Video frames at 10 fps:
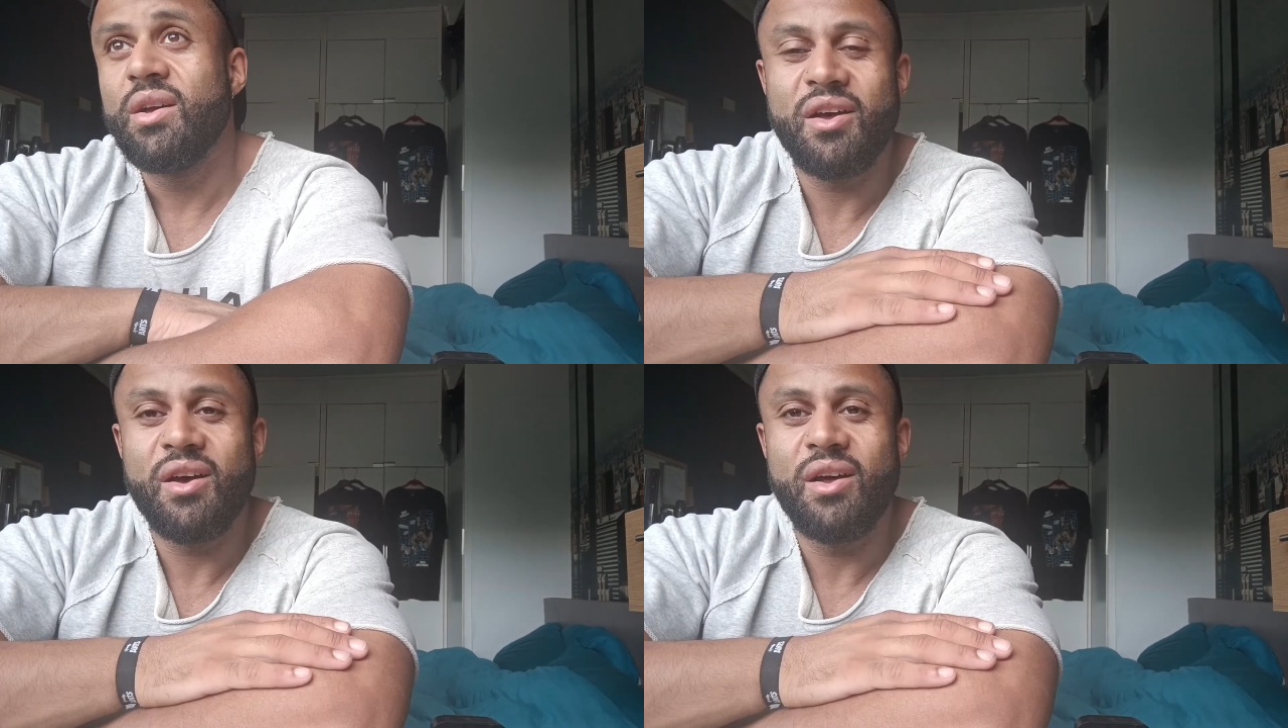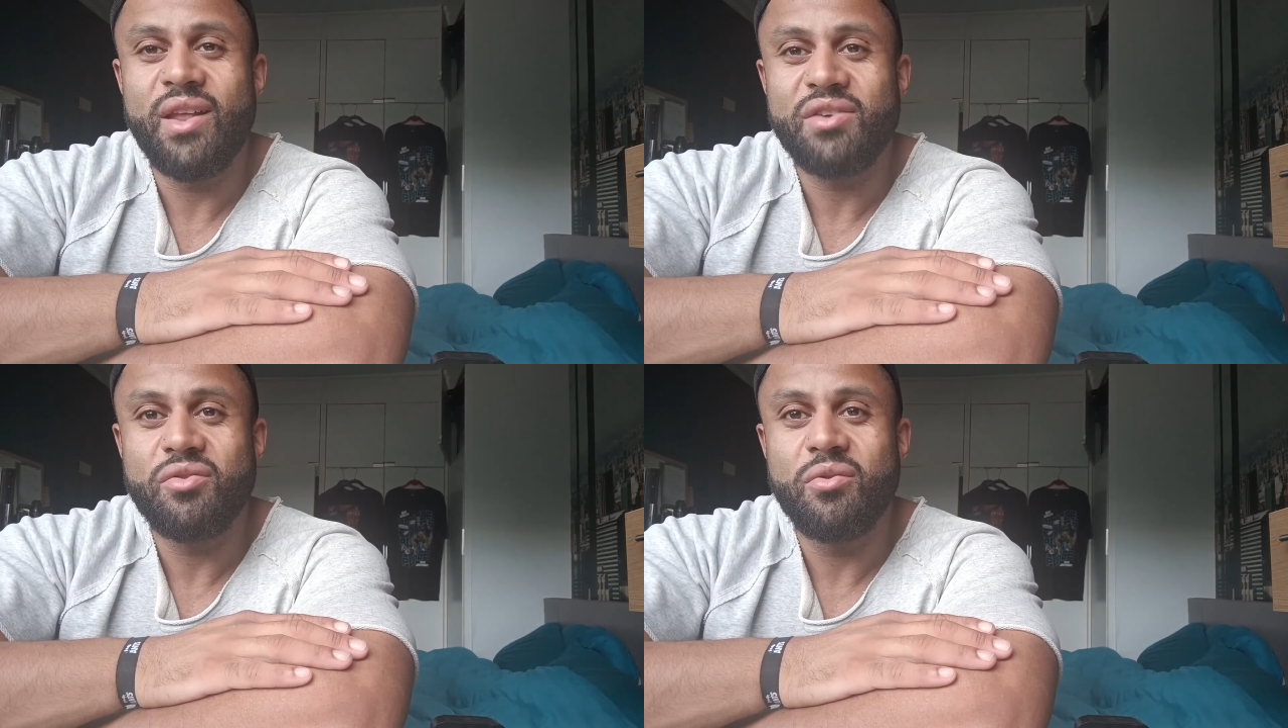her
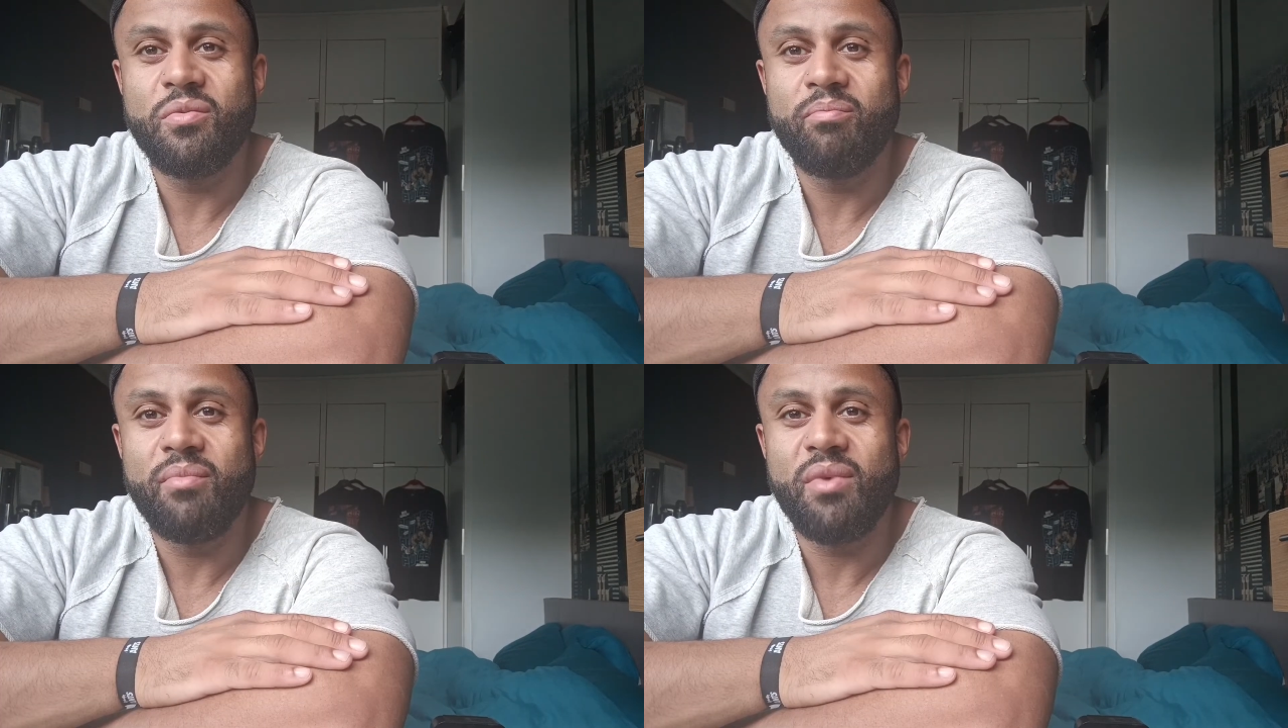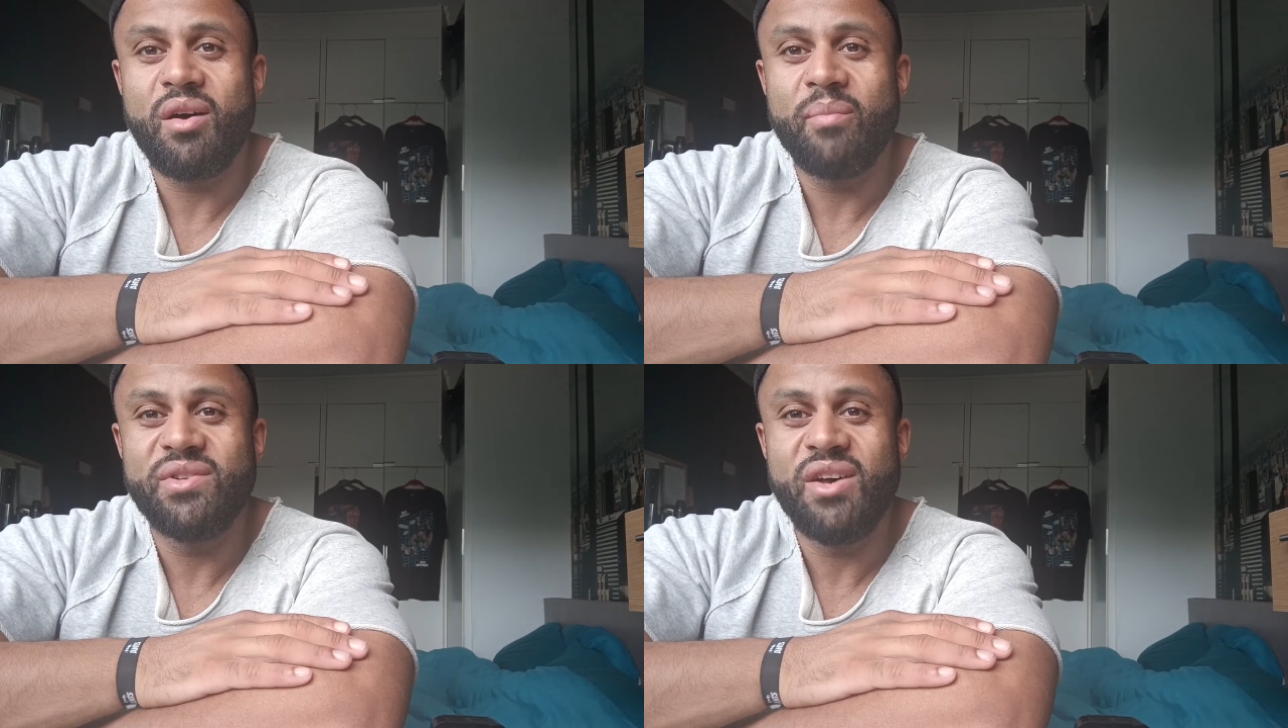natural
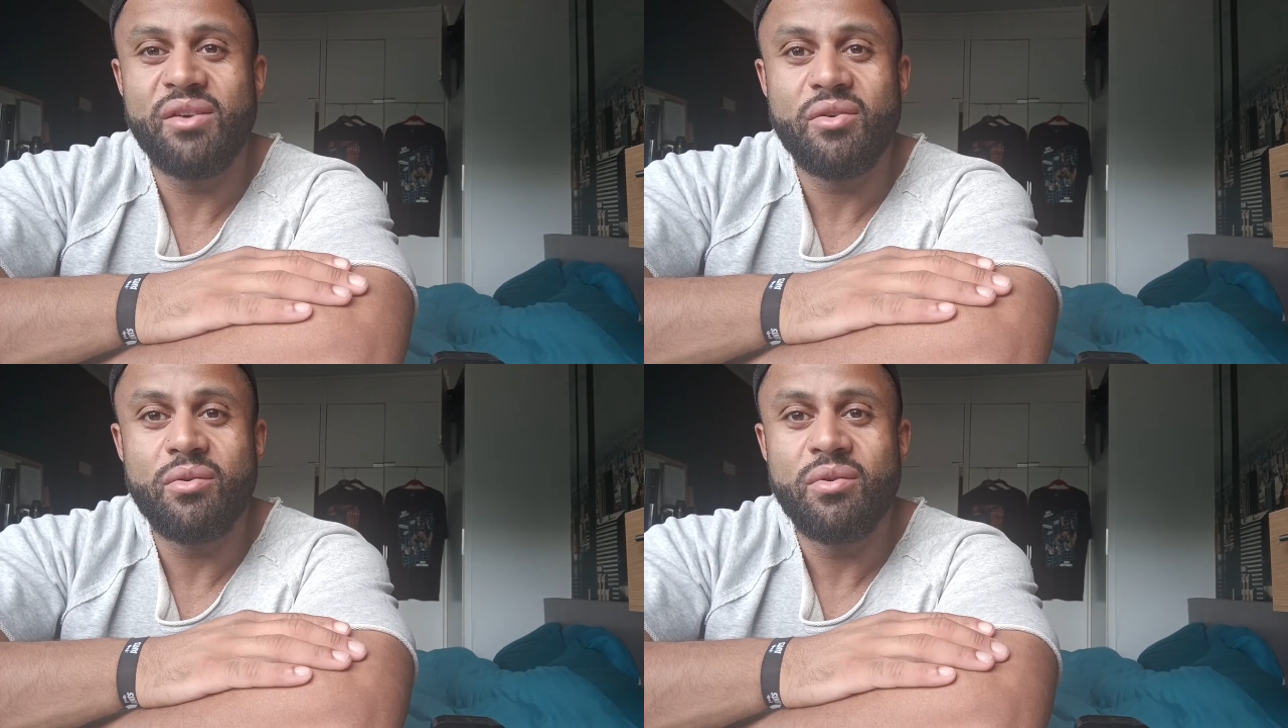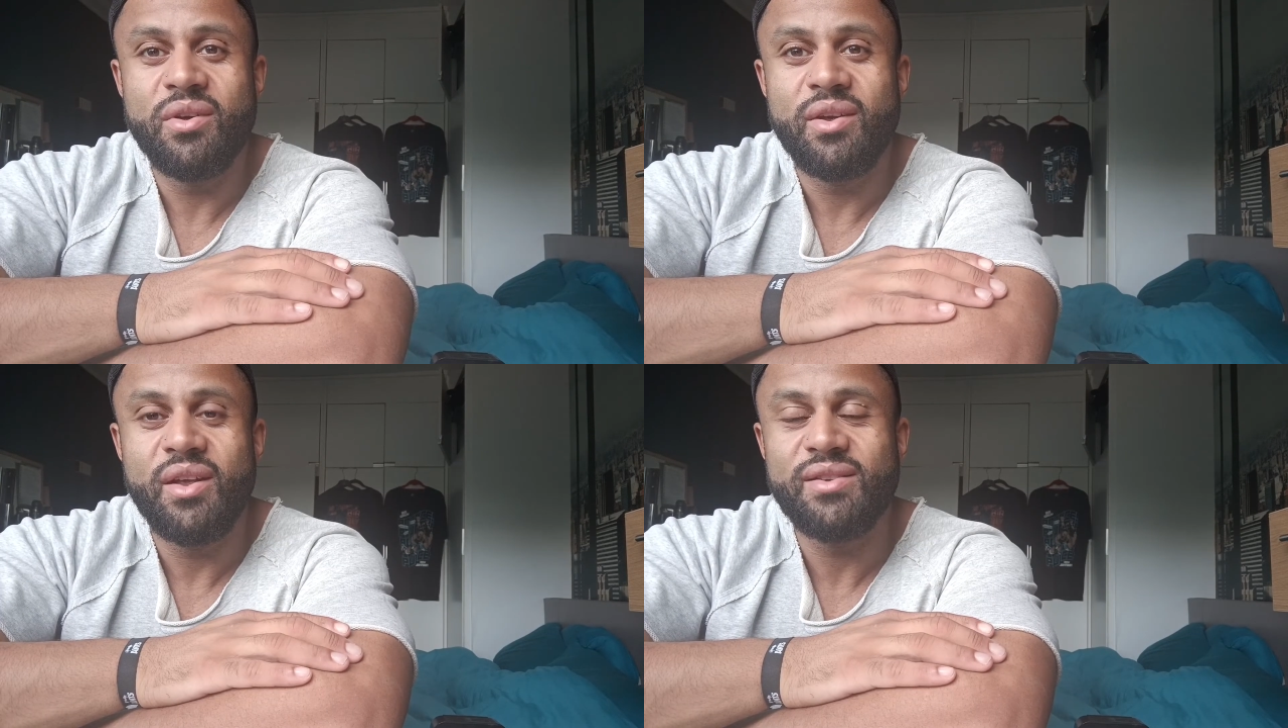maternal
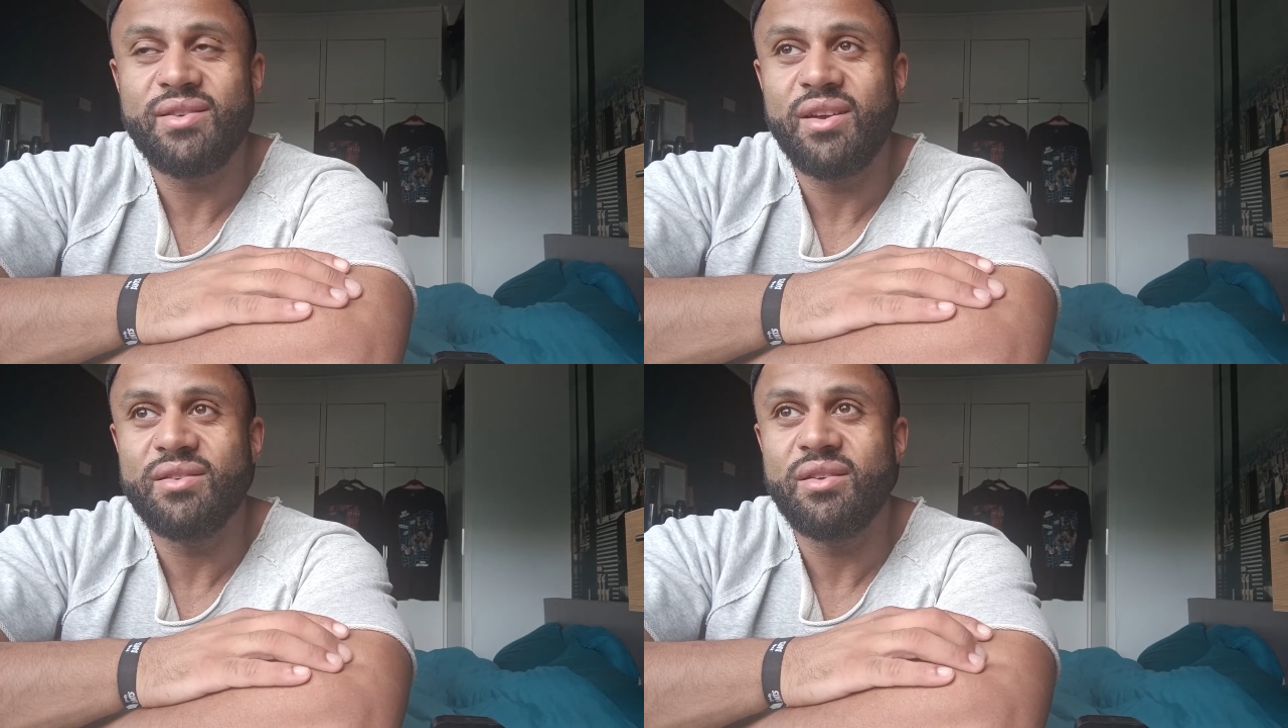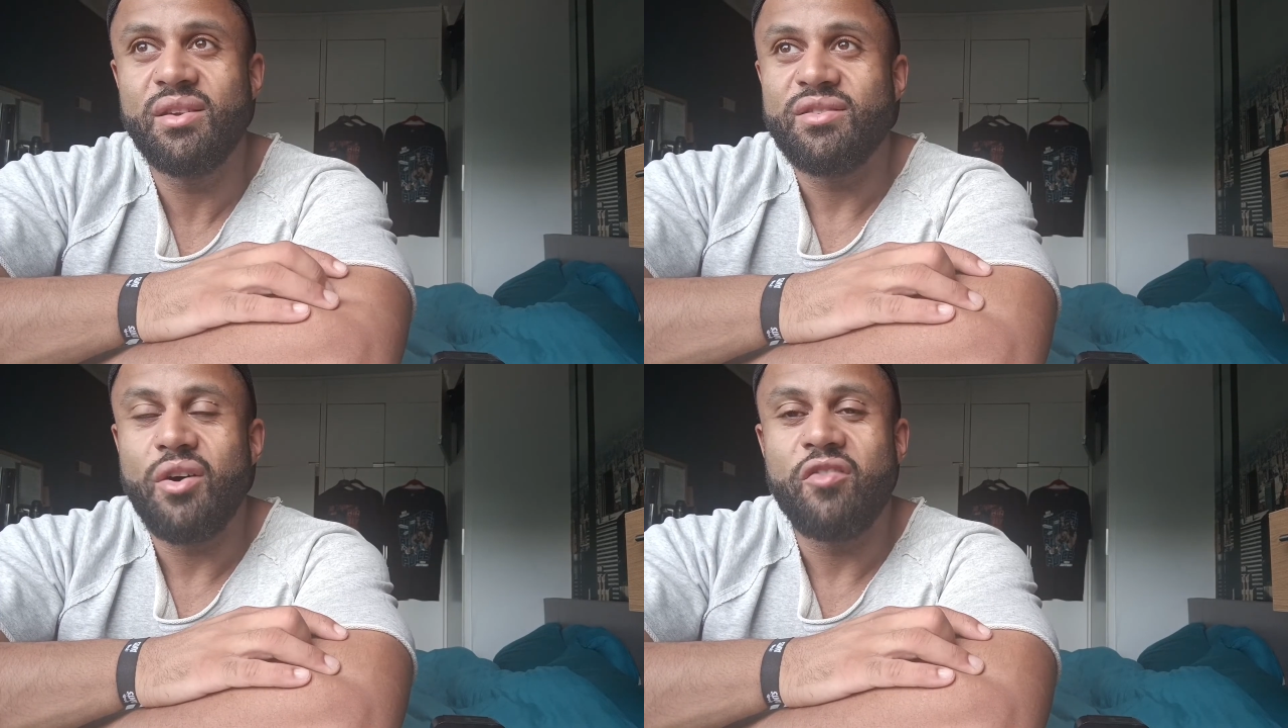instincts and
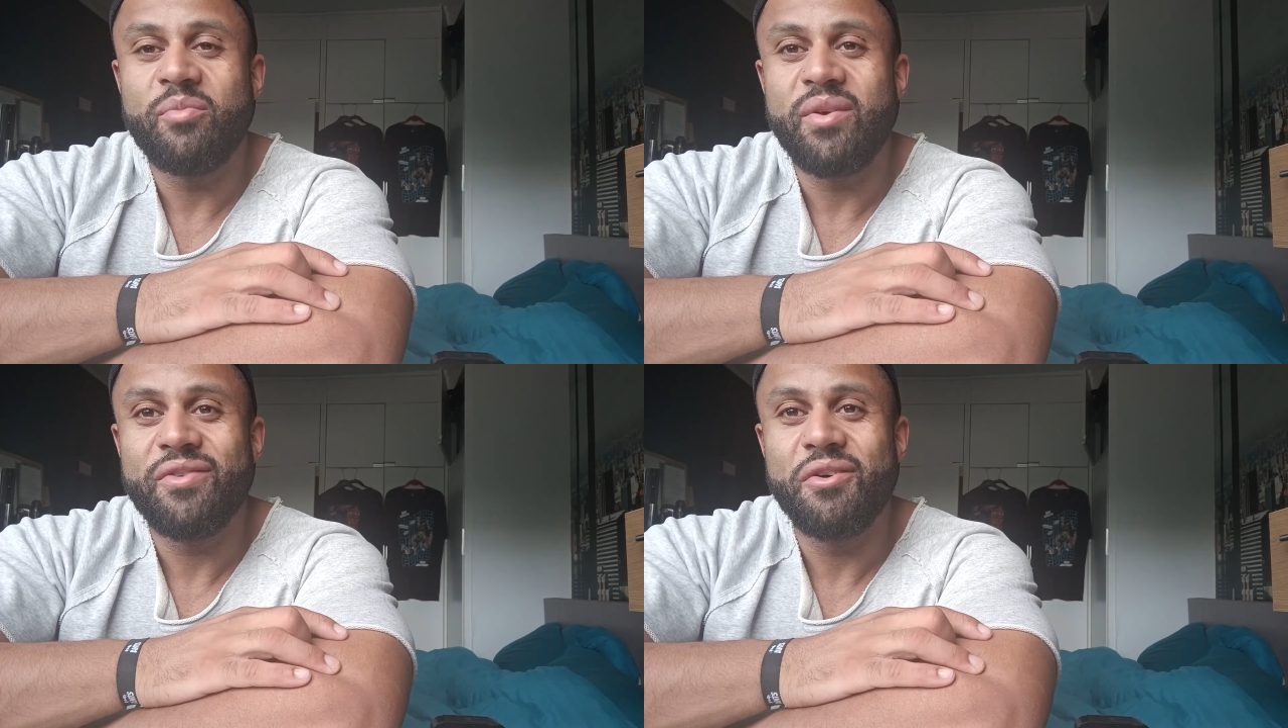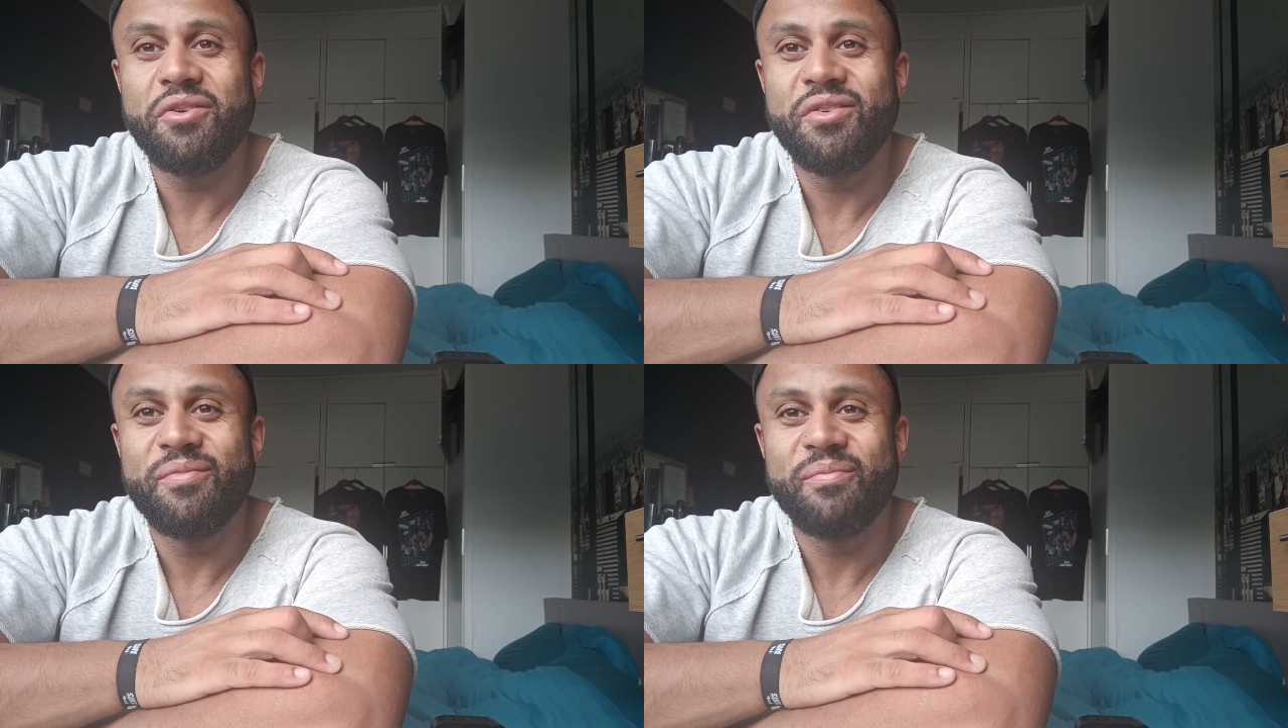just to offer me food.